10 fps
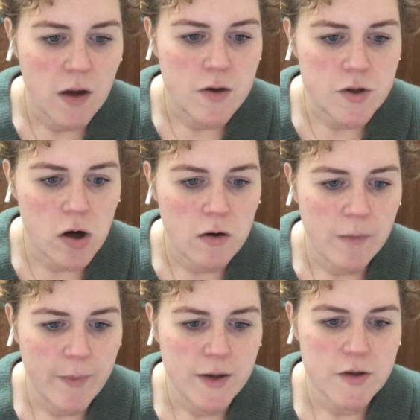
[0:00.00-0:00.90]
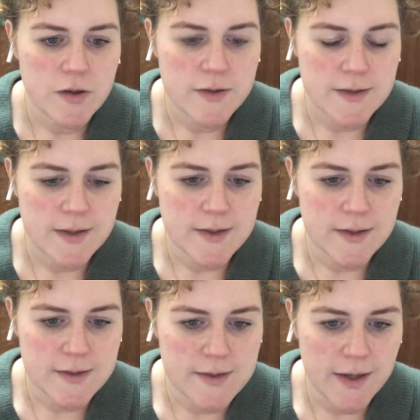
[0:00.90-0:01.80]
Joel and Midge sit at
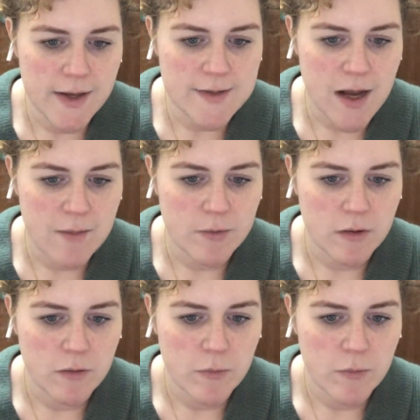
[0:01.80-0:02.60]
a sticky table